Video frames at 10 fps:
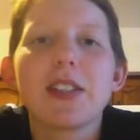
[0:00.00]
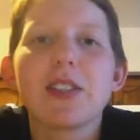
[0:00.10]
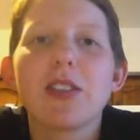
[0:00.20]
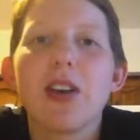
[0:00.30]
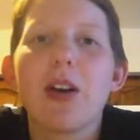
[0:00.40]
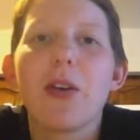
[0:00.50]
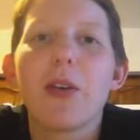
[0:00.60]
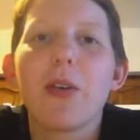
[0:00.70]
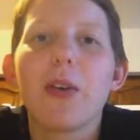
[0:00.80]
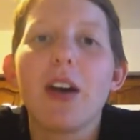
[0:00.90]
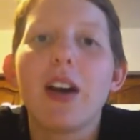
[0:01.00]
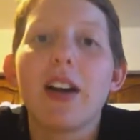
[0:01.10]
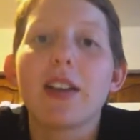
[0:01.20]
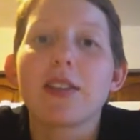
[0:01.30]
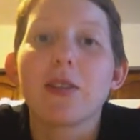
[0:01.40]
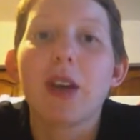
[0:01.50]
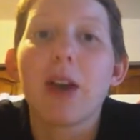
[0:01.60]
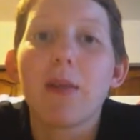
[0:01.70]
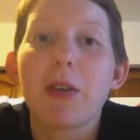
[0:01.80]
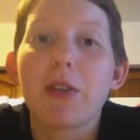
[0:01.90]
guys, so I
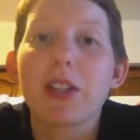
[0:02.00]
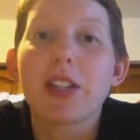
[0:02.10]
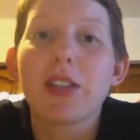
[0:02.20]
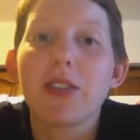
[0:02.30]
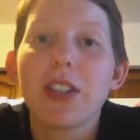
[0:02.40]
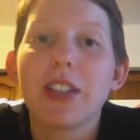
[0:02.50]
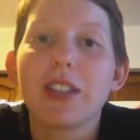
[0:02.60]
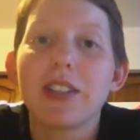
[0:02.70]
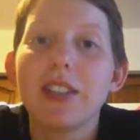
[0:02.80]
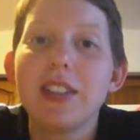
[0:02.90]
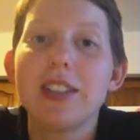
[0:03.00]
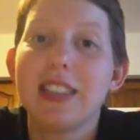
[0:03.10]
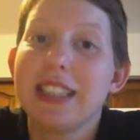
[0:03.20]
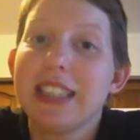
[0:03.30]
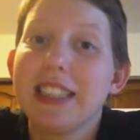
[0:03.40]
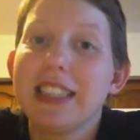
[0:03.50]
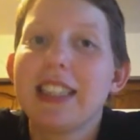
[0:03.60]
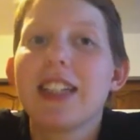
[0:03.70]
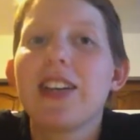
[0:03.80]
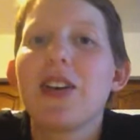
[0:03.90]
survived my first day of clinical,
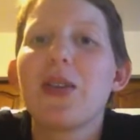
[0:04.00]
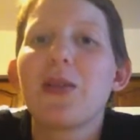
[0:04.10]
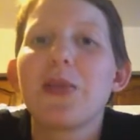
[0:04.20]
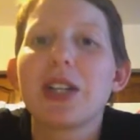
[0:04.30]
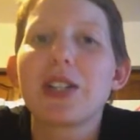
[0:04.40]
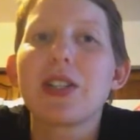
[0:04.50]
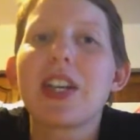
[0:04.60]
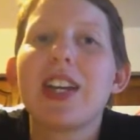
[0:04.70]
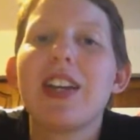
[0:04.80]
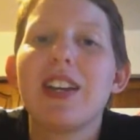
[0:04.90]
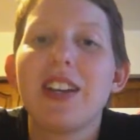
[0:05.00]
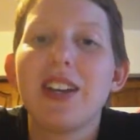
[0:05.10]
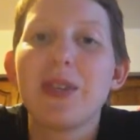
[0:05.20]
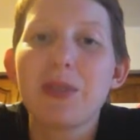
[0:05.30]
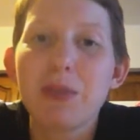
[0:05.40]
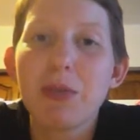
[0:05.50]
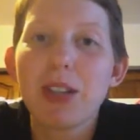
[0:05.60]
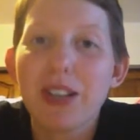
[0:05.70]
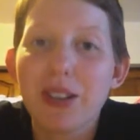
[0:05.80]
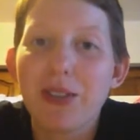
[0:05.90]
which was
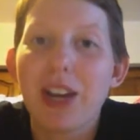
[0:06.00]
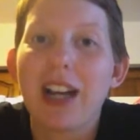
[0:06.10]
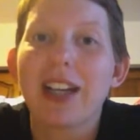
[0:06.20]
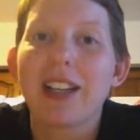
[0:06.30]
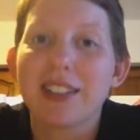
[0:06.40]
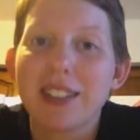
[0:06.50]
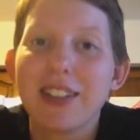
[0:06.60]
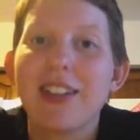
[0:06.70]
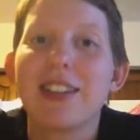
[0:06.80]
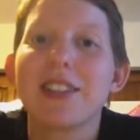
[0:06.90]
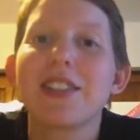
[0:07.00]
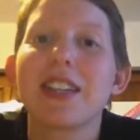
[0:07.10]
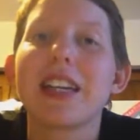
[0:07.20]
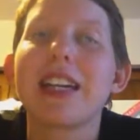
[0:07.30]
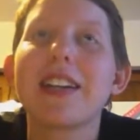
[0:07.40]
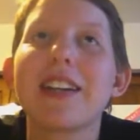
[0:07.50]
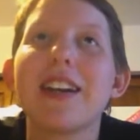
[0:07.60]
pretty nerve-wracking, honestly.